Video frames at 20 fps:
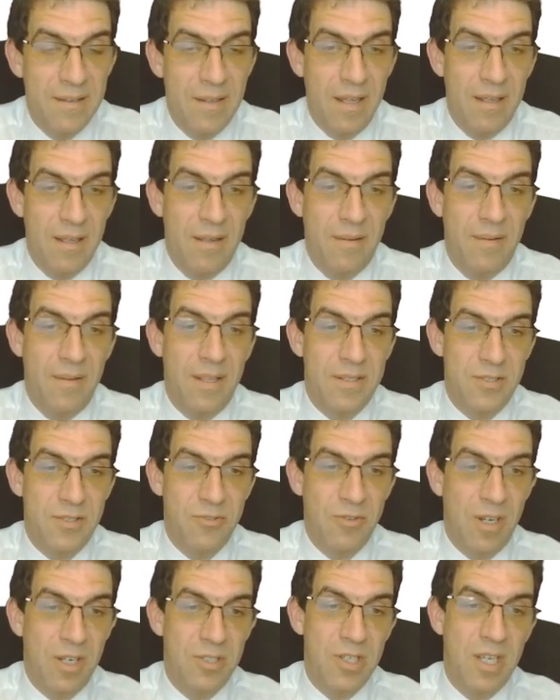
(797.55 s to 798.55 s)
That's
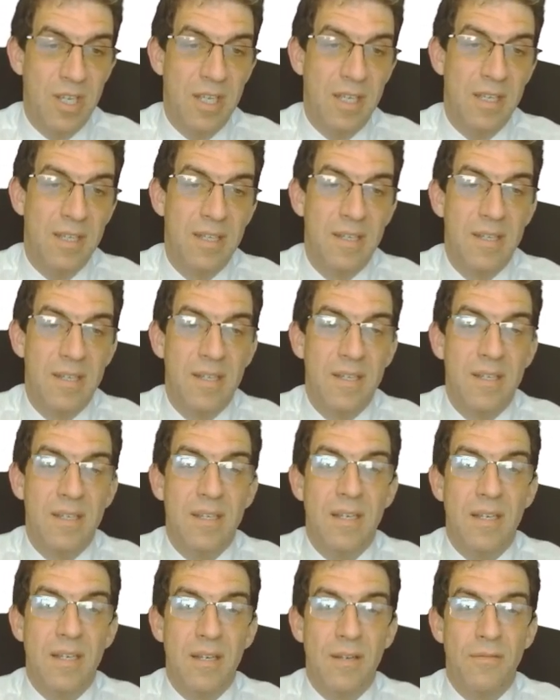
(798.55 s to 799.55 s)
tragic.
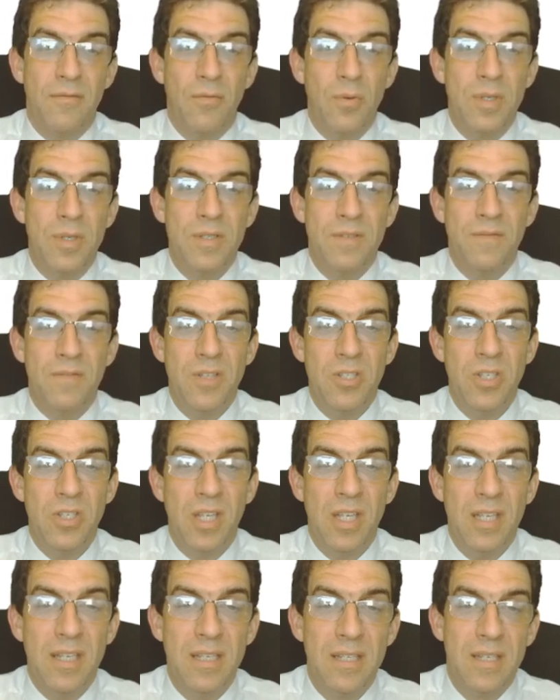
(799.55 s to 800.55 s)
Voice
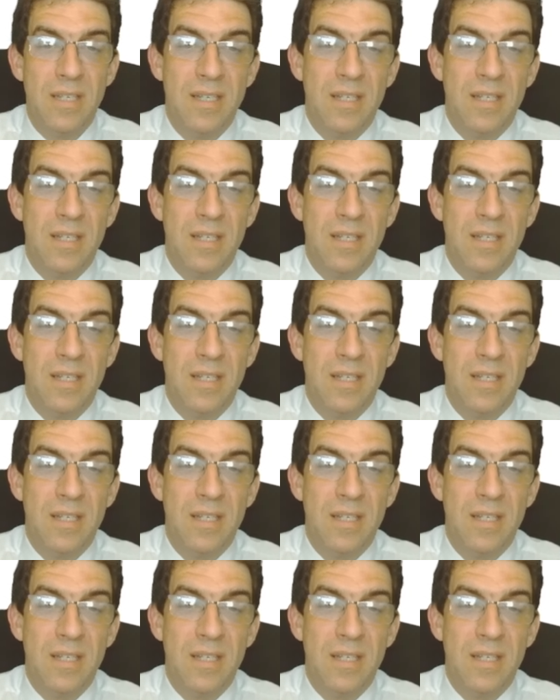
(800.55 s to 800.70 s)
phishing.